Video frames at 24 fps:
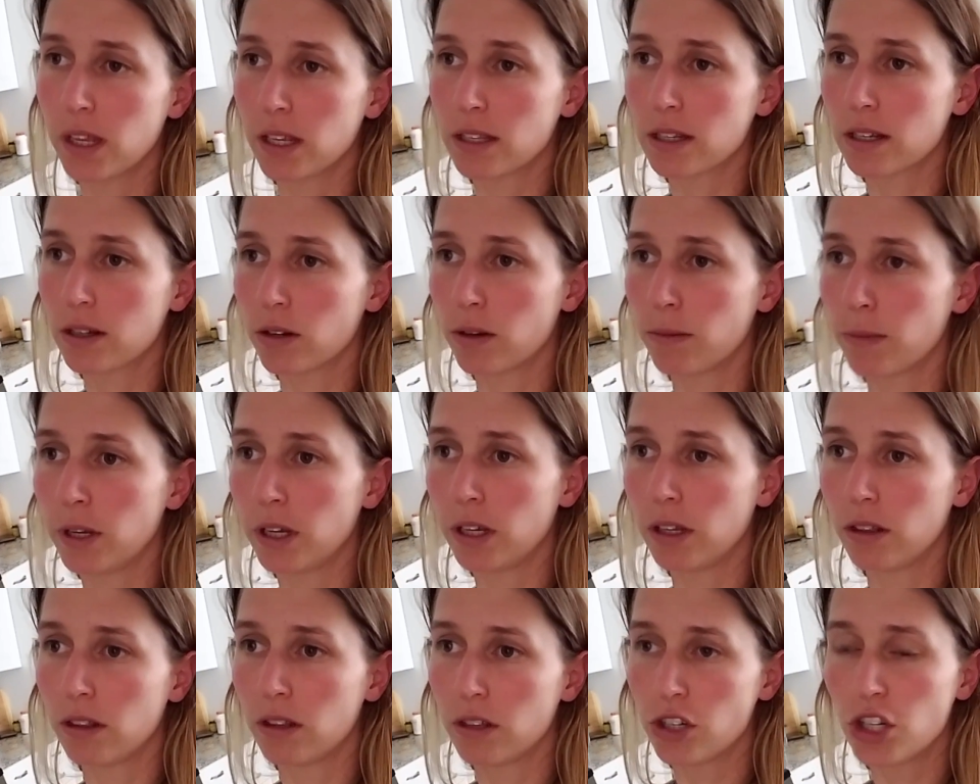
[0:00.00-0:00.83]
it's going
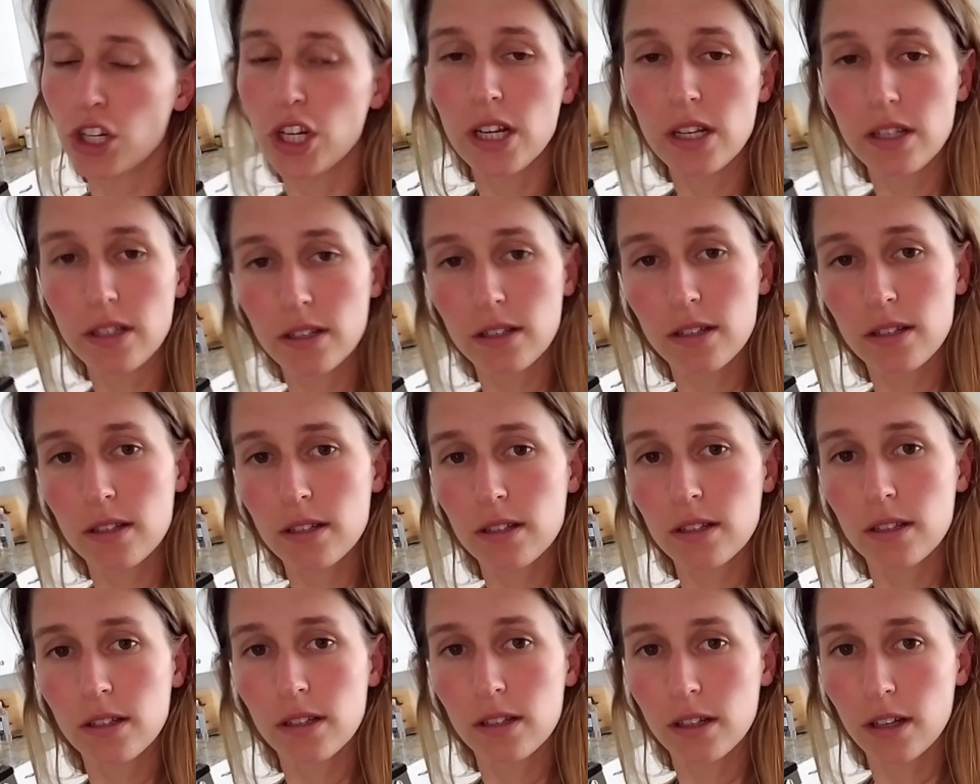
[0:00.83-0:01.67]
to be the
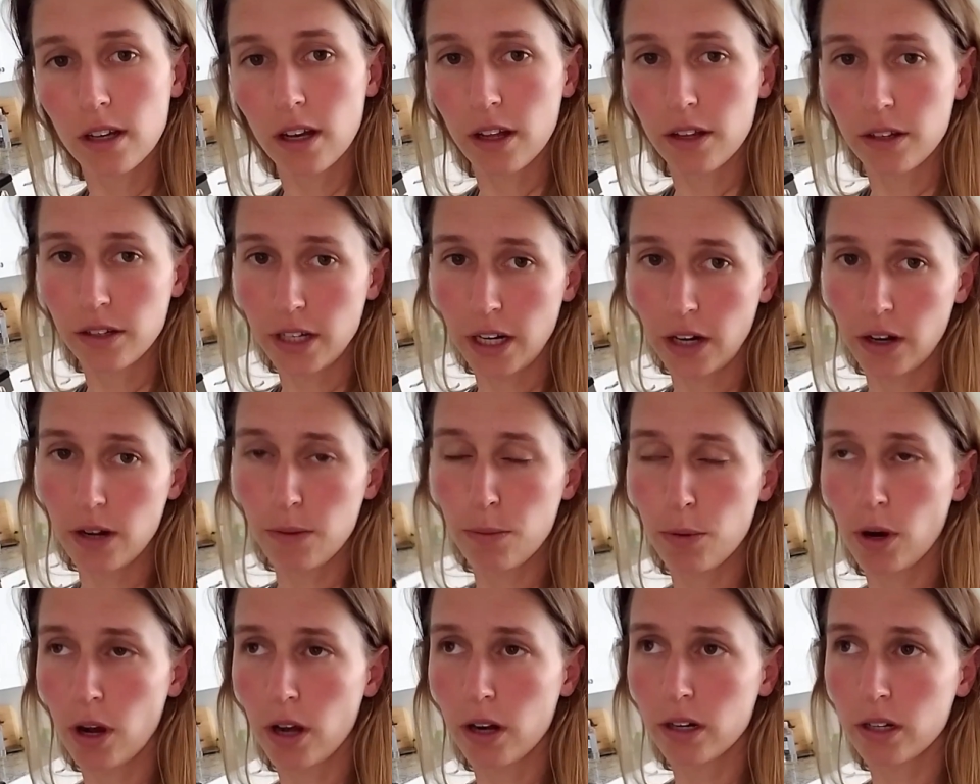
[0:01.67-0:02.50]
cheeses,
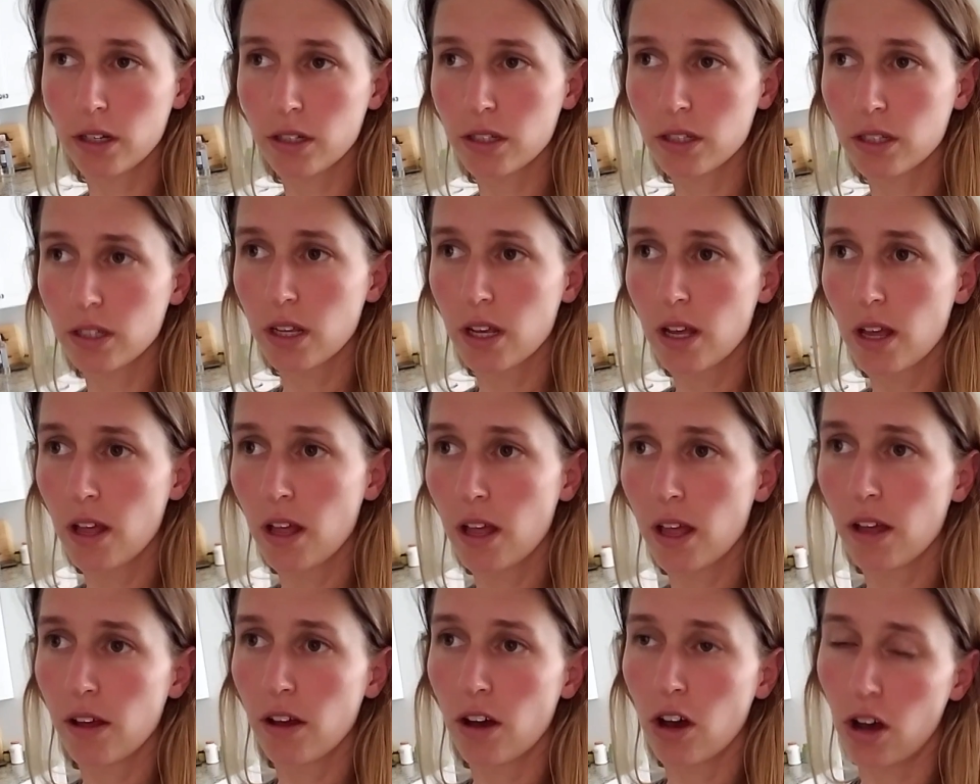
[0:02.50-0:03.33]
dairy products,
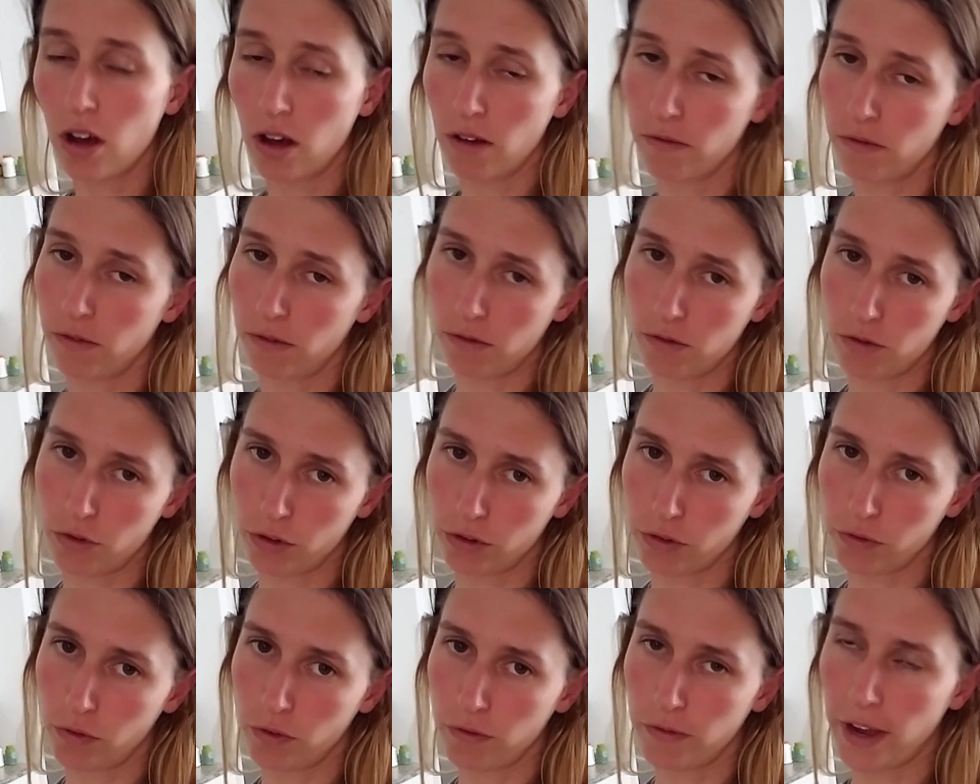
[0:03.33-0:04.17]
of
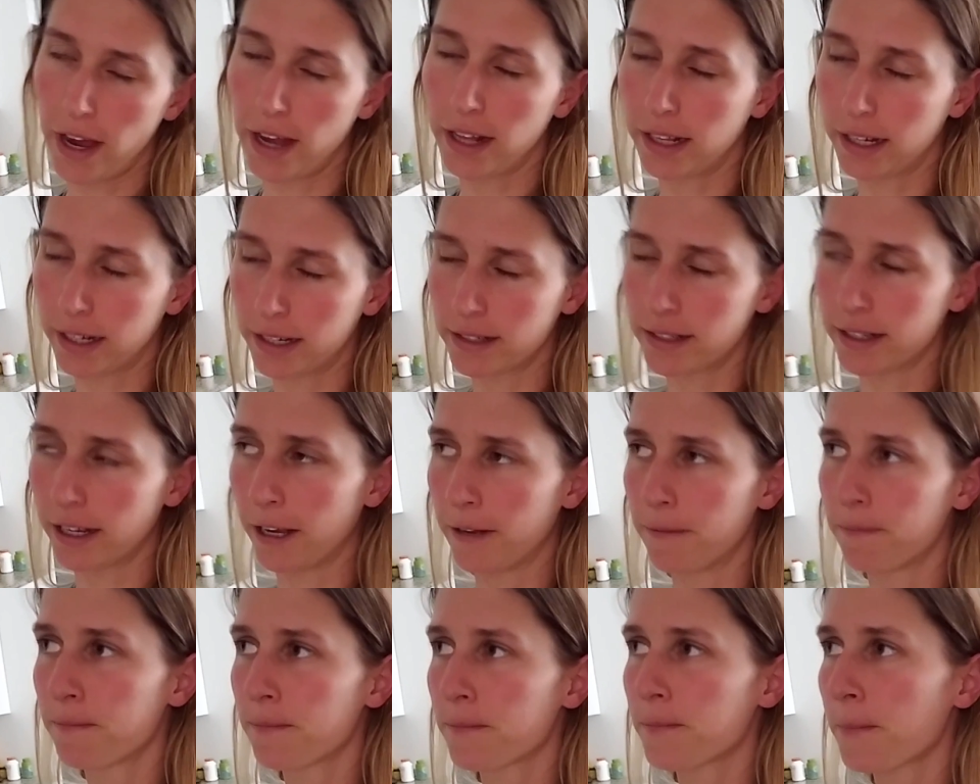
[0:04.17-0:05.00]
course full fat like I
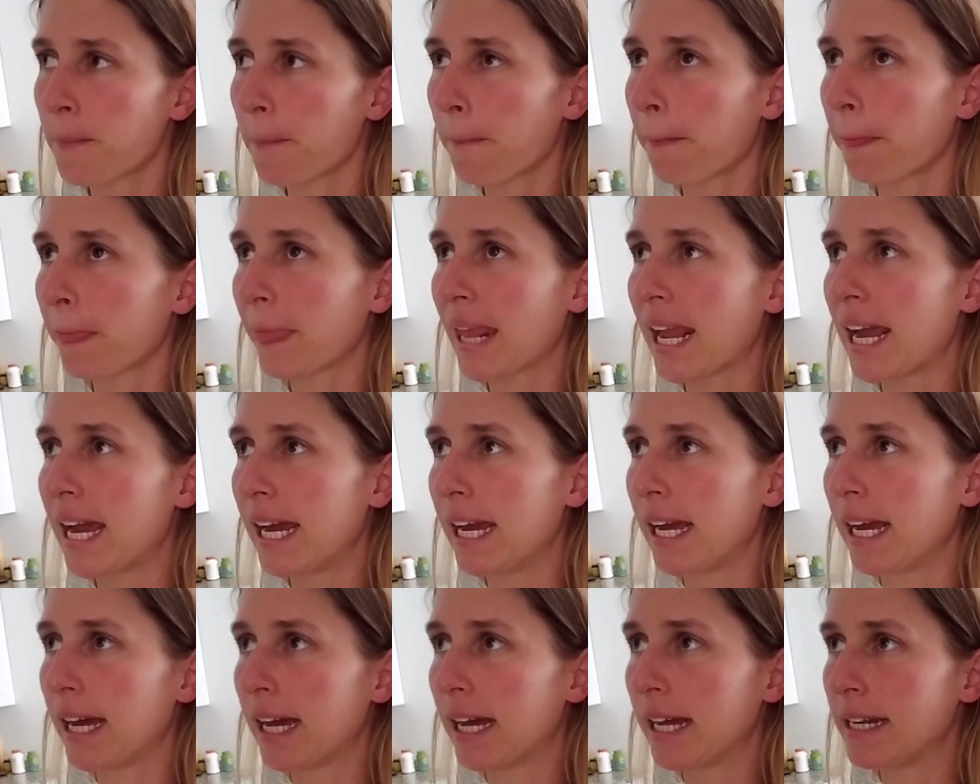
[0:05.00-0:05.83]
said,
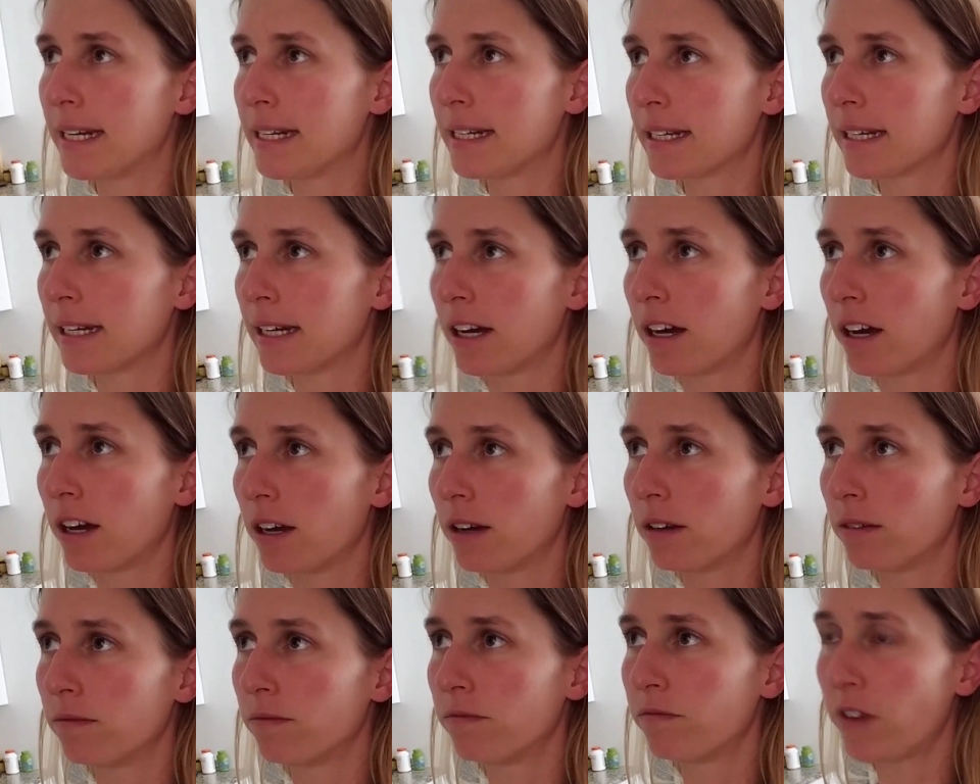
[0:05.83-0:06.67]
and
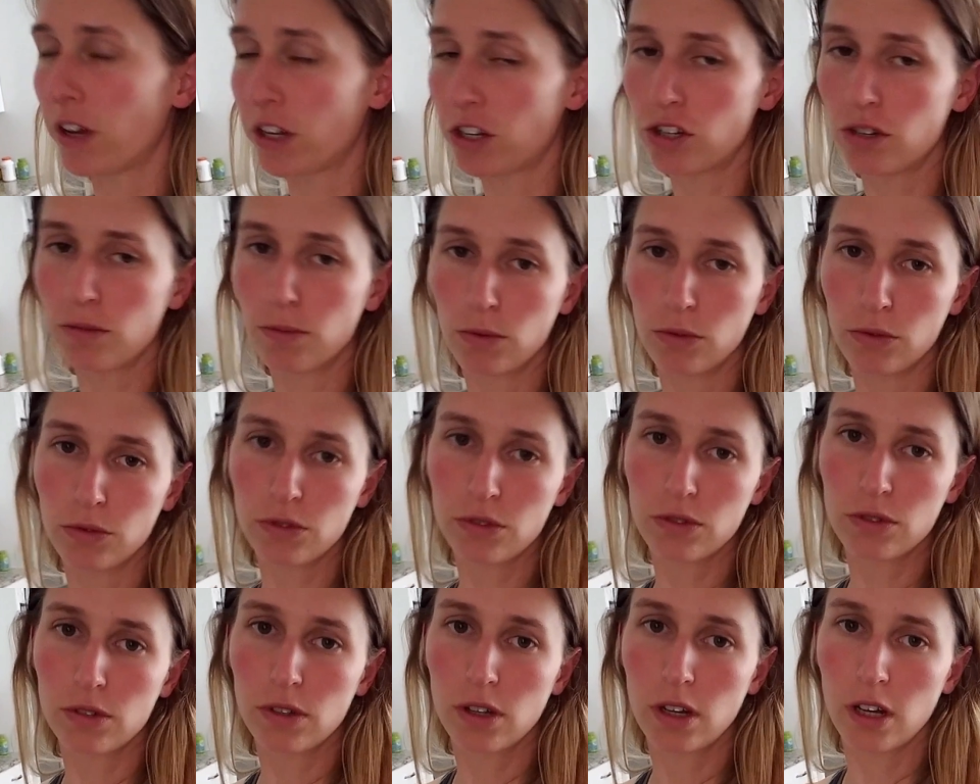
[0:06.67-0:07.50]

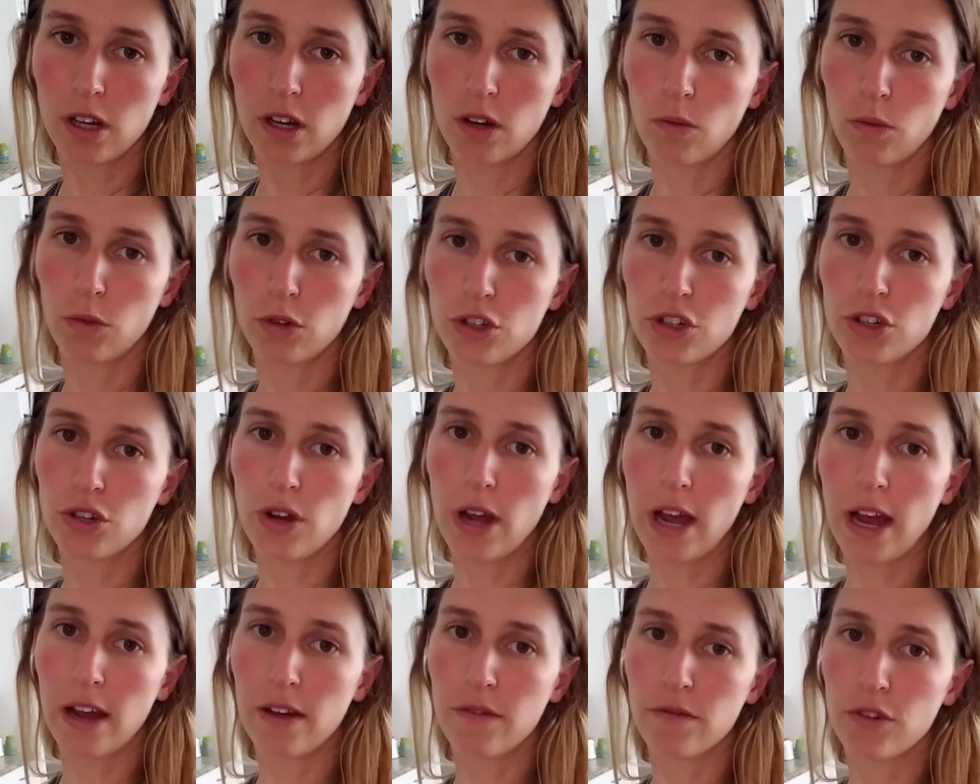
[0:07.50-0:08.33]
vegetables,
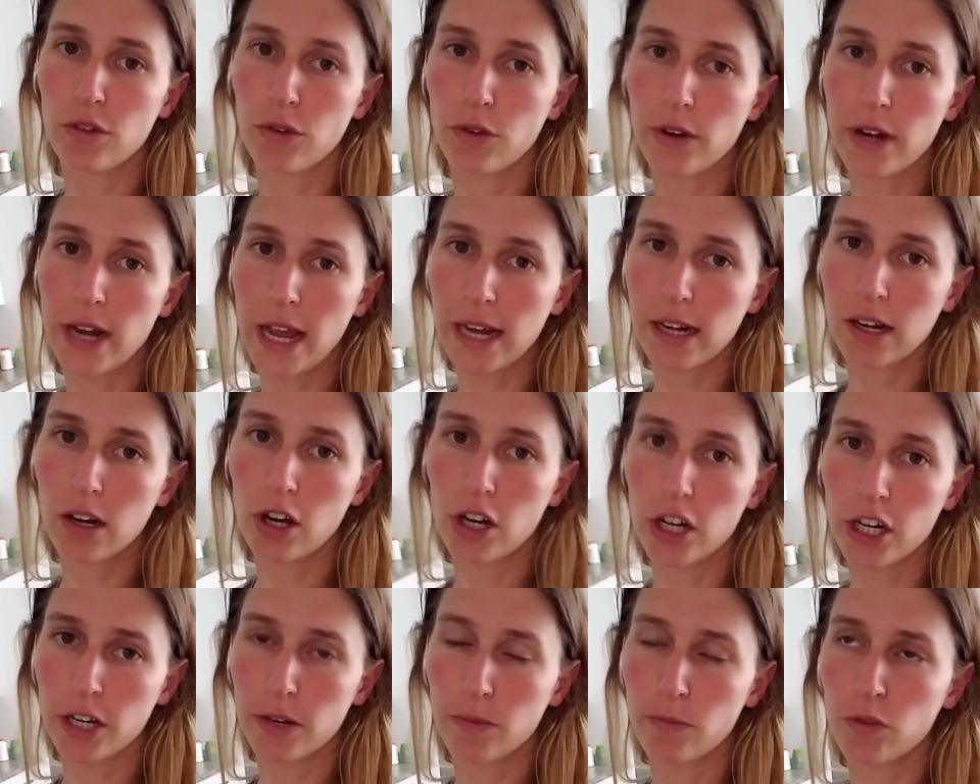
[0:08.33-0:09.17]
which you have your
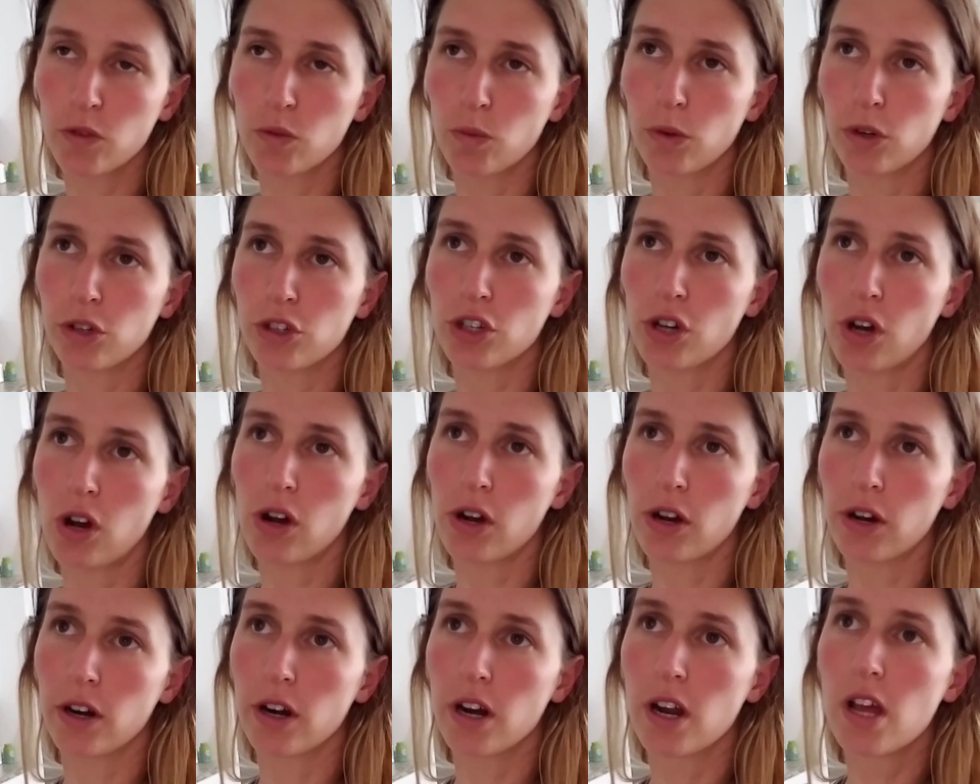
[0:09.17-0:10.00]
net carbs, which
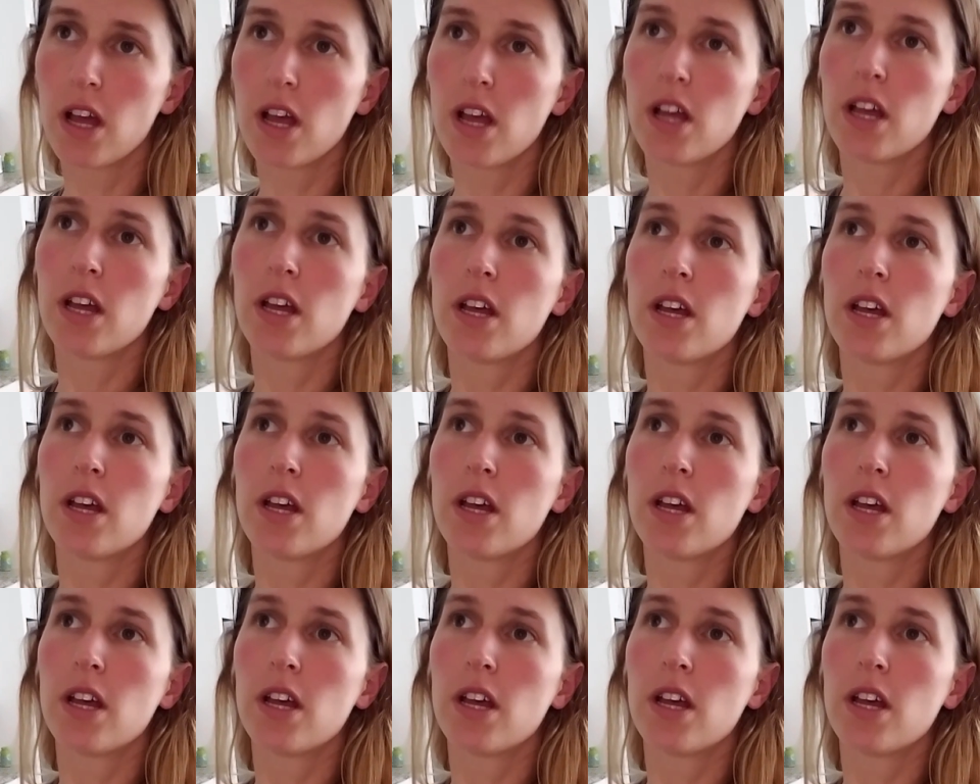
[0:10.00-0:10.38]
are